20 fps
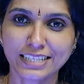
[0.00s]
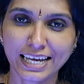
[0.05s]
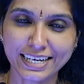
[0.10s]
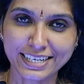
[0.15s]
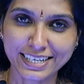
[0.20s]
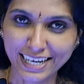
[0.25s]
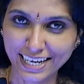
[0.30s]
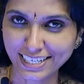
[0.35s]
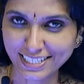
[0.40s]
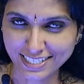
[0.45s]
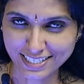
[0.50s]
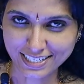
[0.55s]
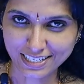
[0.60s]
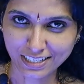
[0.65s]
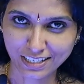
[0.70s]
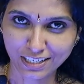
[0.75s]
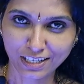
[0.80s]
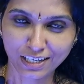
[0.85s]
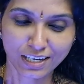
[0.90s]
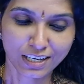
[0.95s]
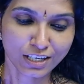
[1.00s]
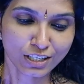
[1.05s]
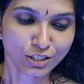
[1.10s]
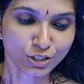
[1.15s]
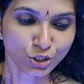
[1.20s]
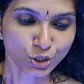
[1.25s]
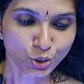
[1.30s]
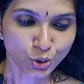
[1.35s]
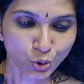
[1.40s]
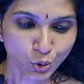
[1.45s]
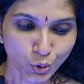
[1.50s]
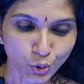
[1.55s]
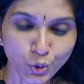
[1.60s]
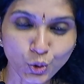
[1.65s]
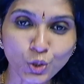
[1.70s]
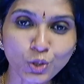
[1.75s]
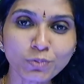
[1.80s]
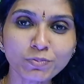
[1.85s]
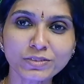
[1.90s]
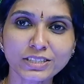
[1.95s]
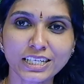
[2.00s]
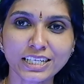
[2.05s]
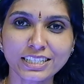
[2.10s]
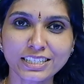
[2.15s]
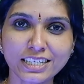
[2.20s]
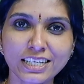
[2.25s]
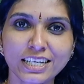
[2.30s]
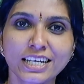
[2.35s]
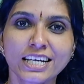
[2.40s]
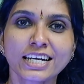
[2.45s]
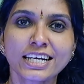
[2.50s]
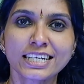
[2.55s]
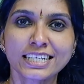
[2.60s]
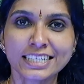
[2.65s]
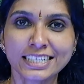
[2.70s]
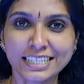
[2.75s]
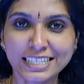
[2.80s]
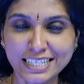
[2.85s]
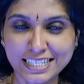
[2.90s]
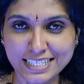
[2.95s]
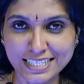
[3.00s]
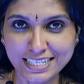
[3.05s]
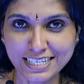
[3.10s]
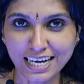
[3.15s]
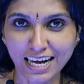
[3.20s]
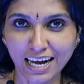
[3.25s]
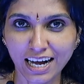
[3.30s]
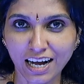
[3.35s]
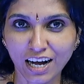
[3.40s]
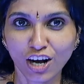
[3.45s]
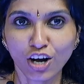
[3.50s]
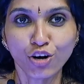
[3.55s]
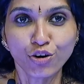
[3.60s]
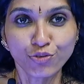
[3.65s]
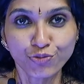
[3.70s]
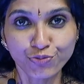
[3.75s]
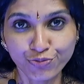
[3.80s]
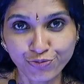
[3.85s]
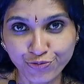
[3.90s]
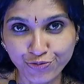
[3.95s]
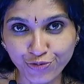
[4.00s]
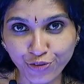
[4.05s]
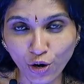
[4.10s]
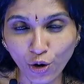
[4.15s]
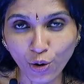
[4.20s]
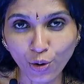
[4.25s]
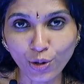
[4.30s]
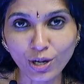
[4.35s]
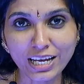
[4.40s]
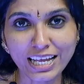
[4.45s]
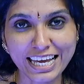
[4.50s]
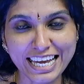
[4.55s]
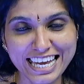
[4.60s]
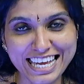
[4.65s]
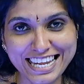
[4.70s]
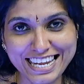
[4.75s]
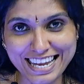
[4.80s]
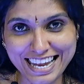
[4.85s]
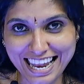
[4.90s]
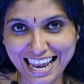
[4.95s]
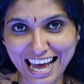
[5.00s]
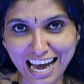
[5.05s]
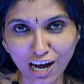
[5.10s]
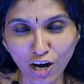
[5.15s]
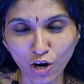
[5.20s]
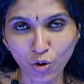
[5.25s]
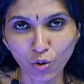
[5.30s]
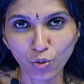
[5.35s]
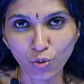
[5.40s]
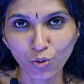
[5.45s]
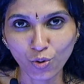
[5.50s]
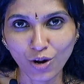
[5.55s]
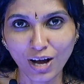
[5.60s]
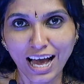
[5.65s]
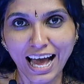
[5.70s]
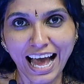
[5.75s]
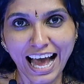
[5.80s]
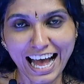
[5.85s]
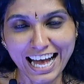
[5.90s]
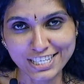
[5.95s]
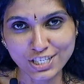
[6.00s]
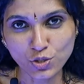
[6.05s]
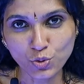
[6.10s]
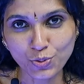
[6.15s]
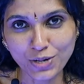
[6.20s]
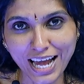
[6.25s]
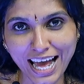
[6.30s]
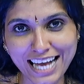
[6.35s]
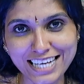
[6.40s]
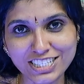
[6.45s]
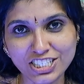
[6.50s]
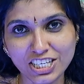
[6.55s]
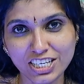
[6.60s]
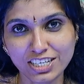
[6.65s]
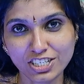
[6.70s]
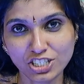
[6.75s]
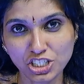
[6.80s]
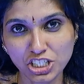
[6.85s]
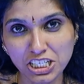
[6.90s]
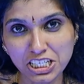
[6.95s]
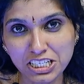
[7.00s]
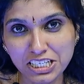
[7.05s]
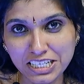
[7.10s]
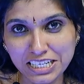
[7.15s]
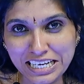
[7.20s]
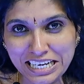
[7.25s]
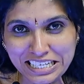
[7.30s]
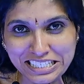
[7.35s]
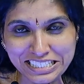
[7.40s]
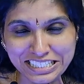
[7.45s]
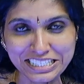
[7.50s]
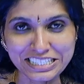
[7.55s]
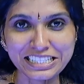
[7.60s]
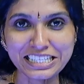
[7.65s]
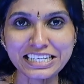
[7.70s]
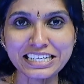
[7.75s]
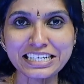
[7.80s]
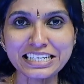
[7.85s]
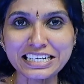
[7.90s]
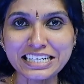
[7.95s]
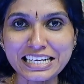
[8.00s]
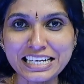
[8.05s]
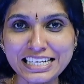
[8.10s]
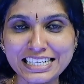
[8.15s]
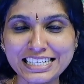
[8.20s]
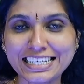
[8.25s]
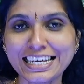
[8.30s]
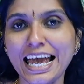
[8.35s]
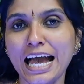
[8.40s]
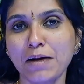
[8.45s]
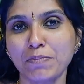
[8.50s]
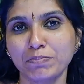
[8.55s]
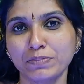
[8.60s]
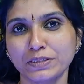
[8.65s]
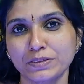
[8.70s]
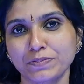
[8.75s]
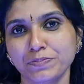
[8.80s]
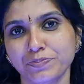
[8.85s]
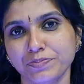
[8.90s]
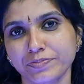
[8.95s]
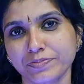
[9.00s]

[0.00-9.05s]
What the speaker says: Then next, to whom did Cressida fall in love as soon as she reached the Greek camp?